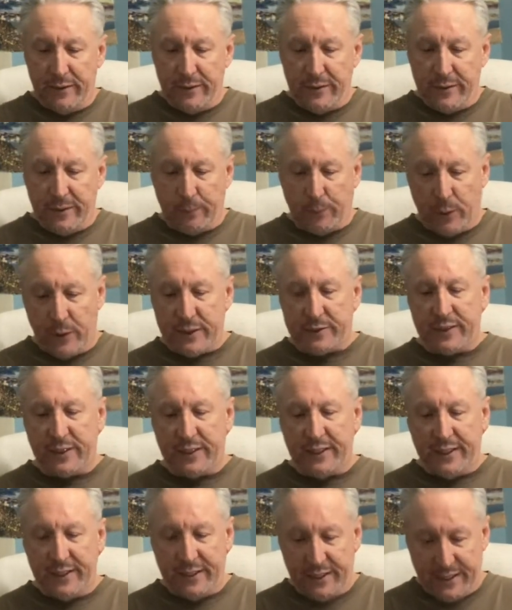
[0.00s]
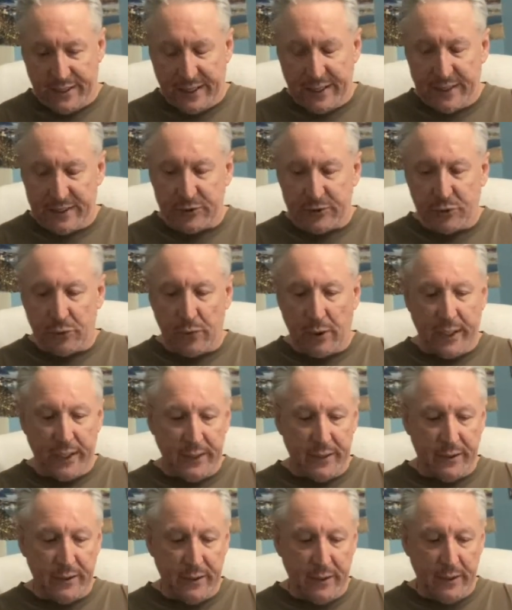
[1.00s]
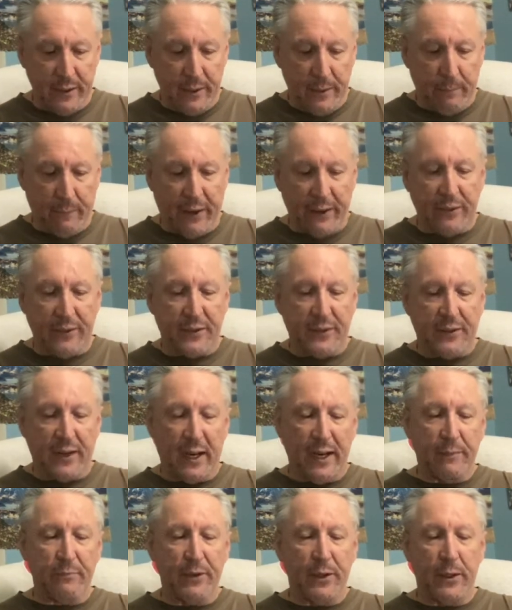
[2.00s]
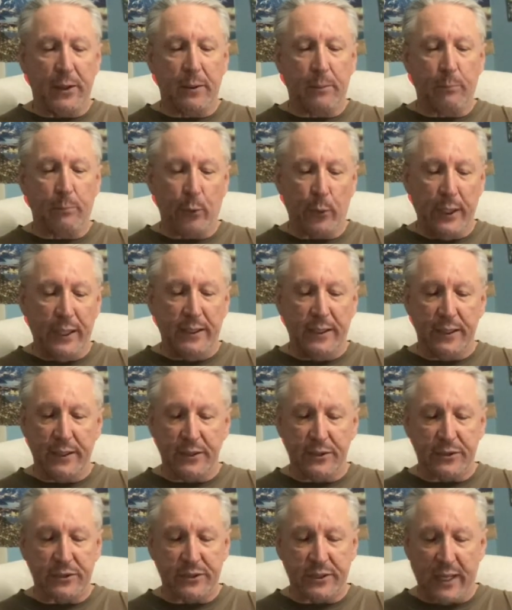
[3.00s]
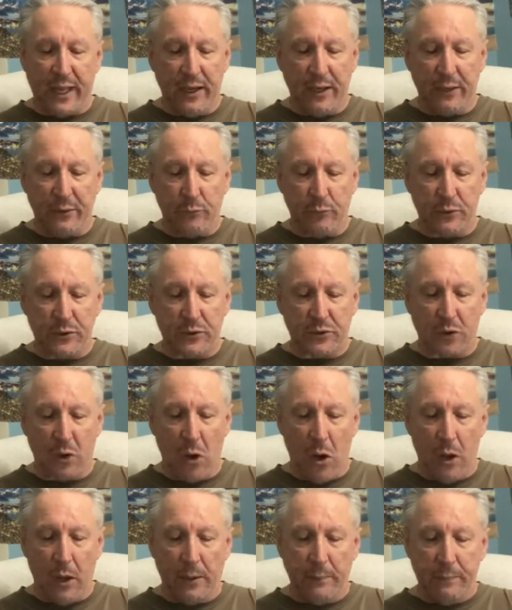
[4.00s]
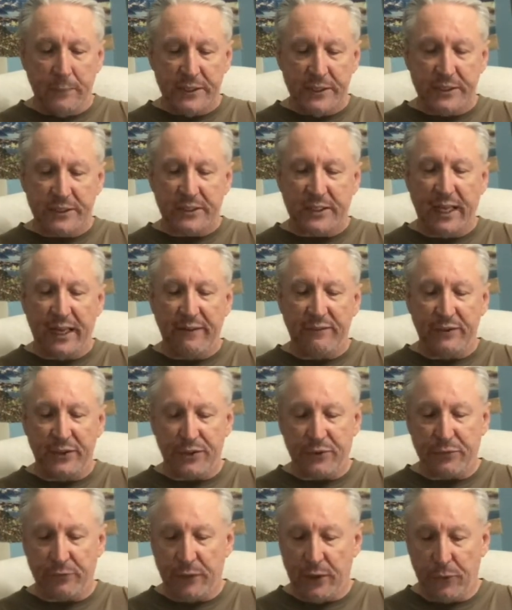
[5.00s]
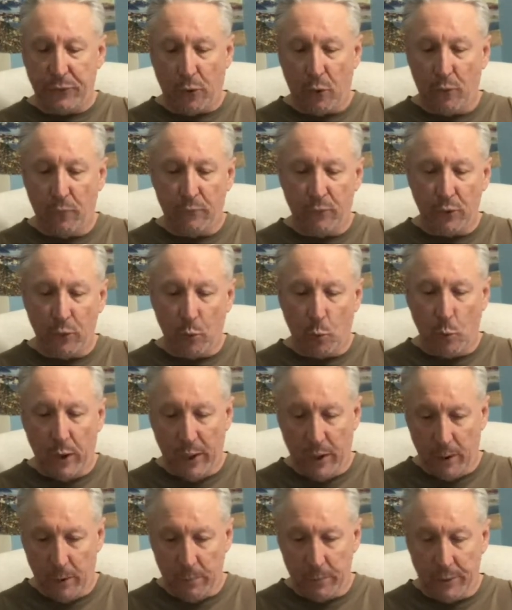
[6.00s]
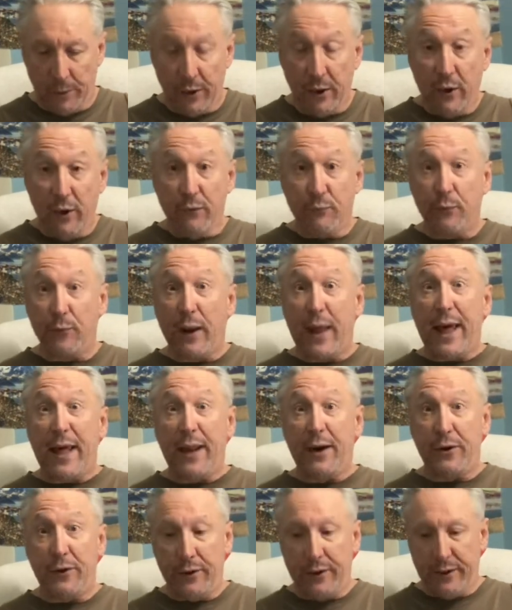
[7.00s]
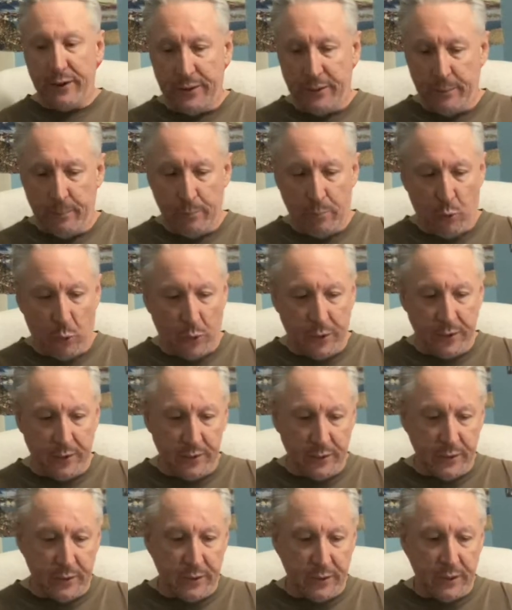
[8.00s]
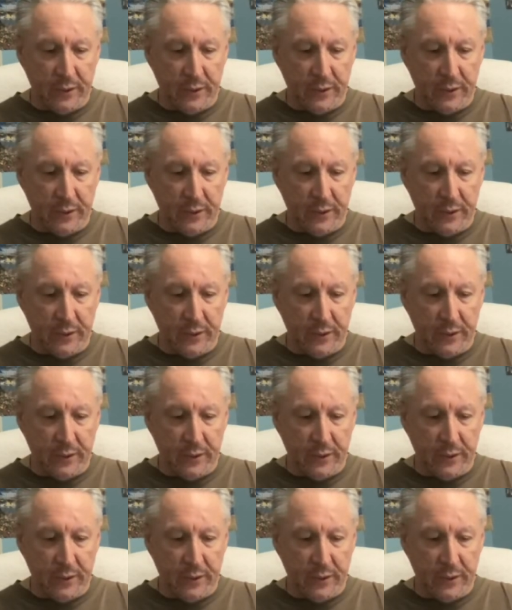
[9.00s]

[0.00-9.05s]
The president had guessed right. By the time their pre-dinner salad was gone, Ms. Davis felt overwhelmed, flattered, important.